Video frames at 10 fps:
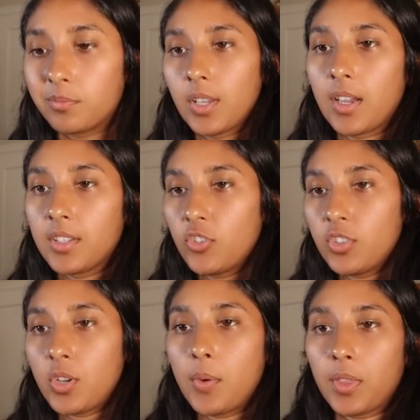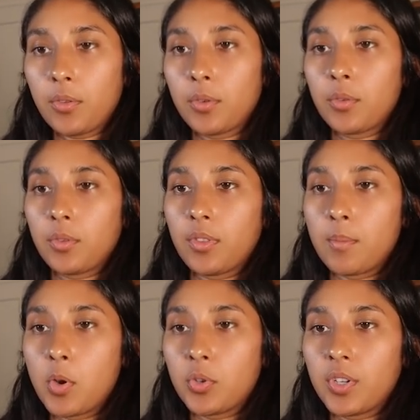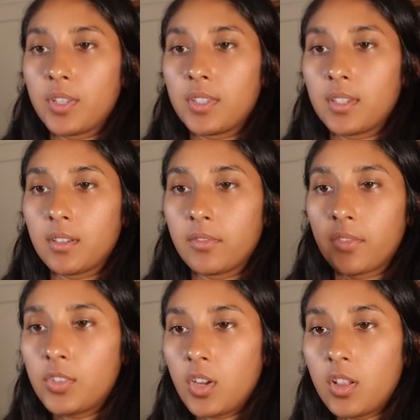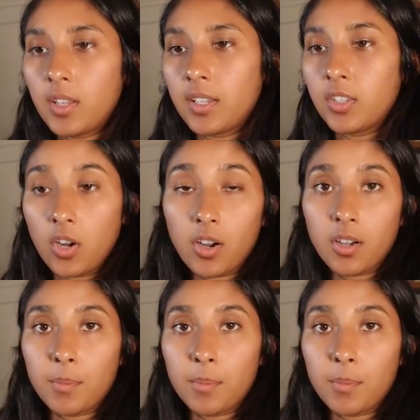So yeah, it's just going through the motions of installing Yarn,